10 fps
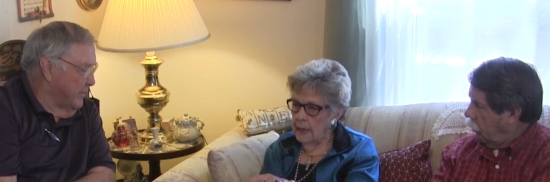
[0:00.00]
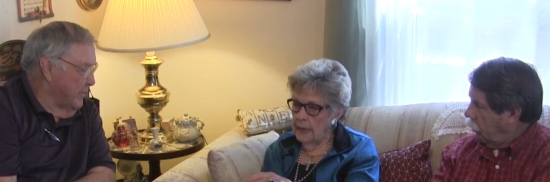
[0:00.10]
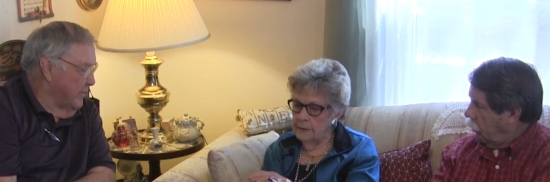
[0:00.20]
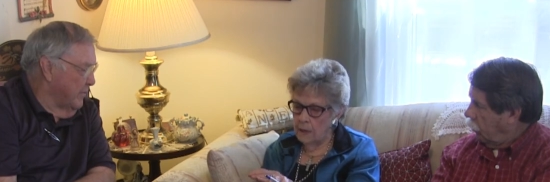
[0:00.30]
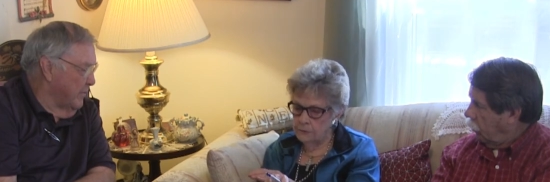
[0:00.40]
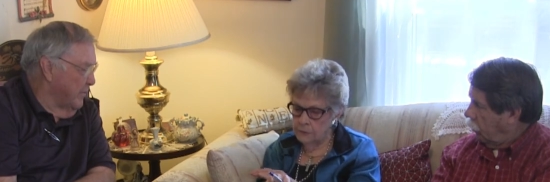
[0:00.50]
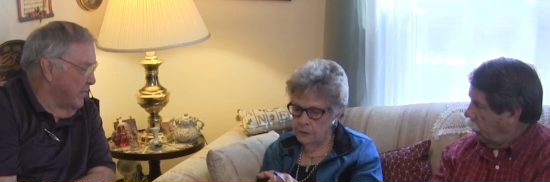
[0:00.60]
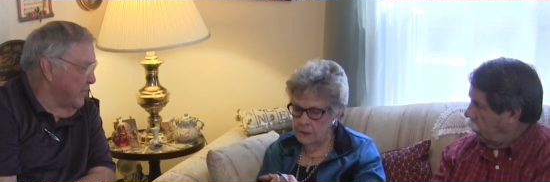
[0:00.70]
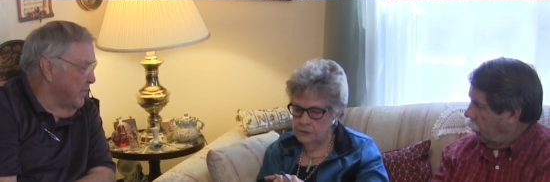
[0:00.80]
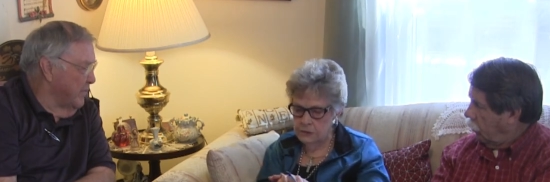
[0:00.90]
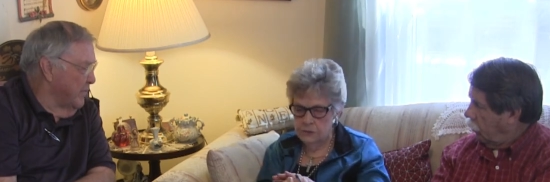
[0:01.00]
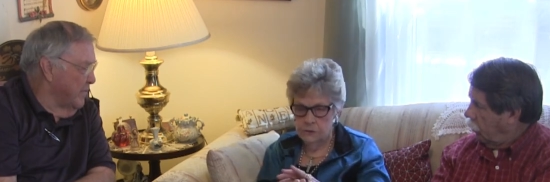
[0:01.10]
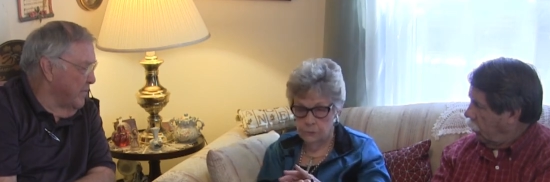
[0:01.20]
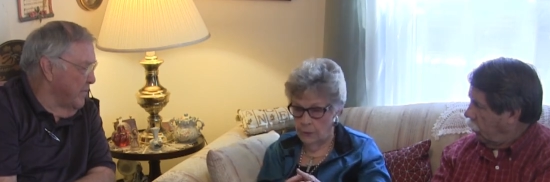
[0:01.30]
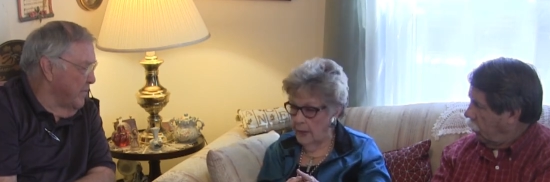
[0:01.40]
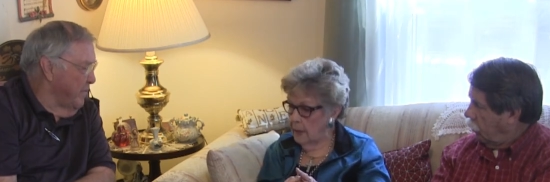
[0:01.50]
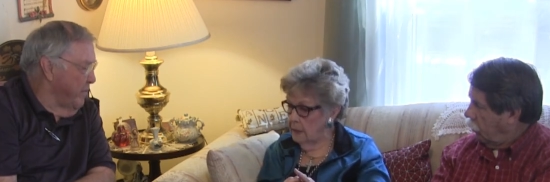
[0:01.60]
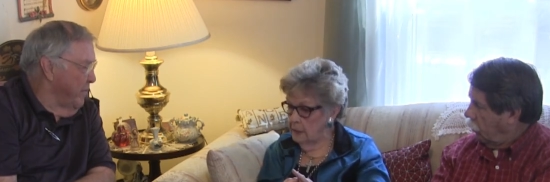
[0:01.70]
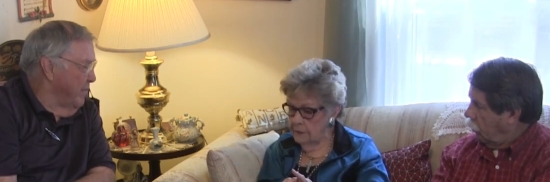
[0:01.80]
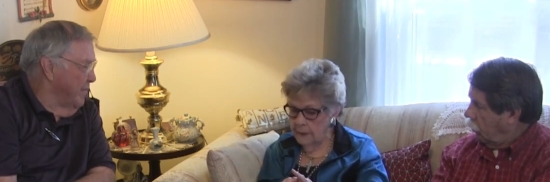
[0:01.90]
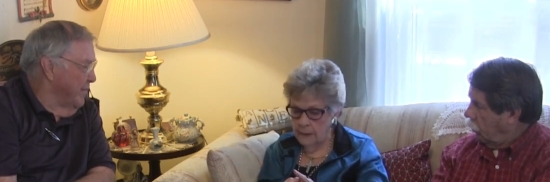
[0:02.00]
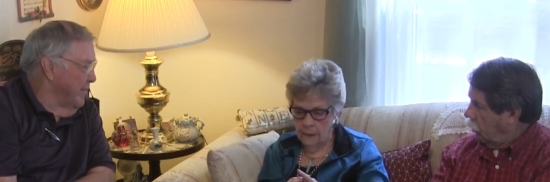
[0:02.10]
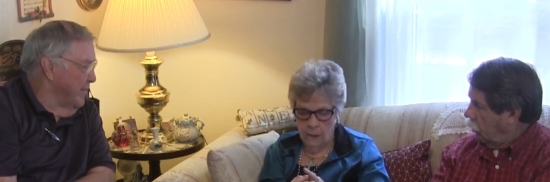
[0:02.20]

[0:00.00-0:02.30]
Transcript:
Speaker 1: and Dr. Hutchins, without anything,